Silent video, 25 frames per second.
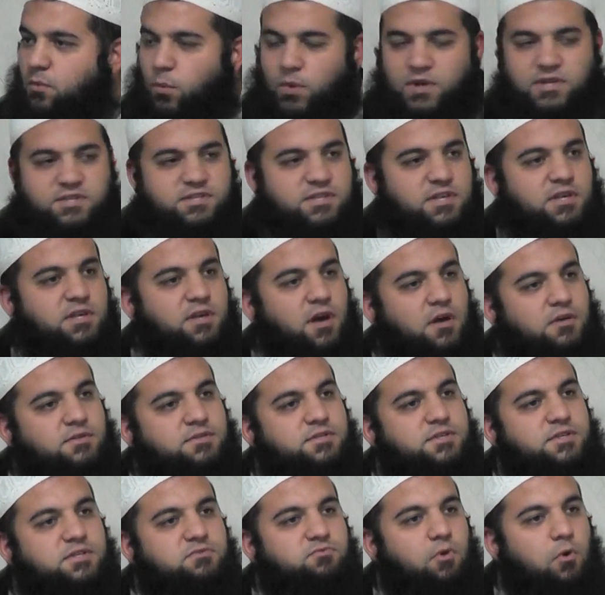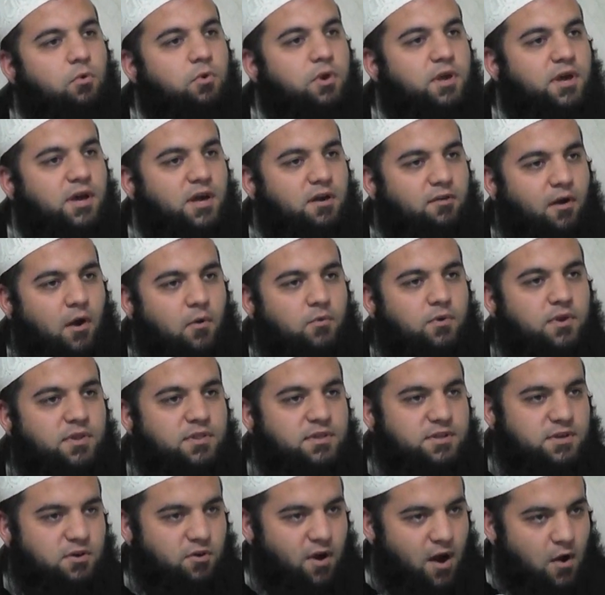we see youngsters rolling around
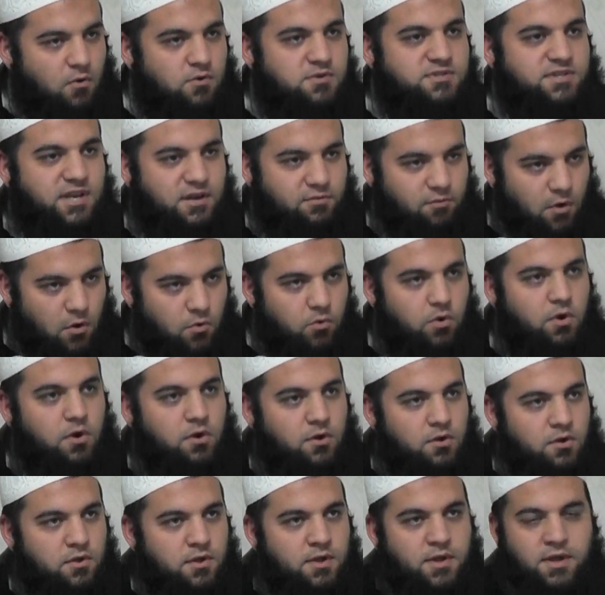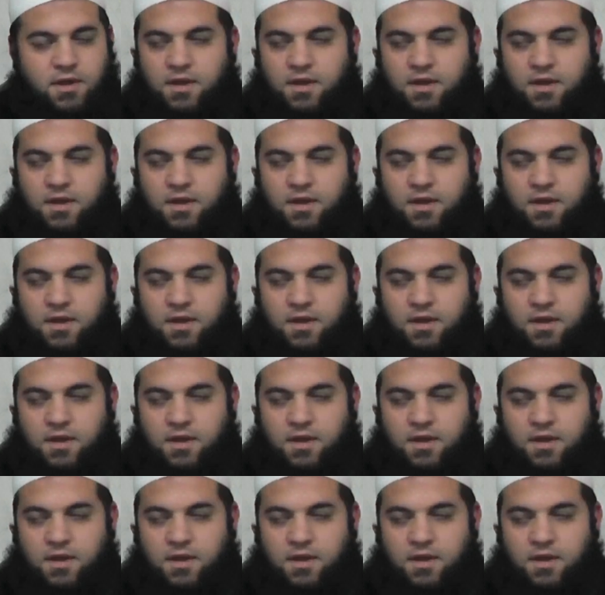in the crowds they roll.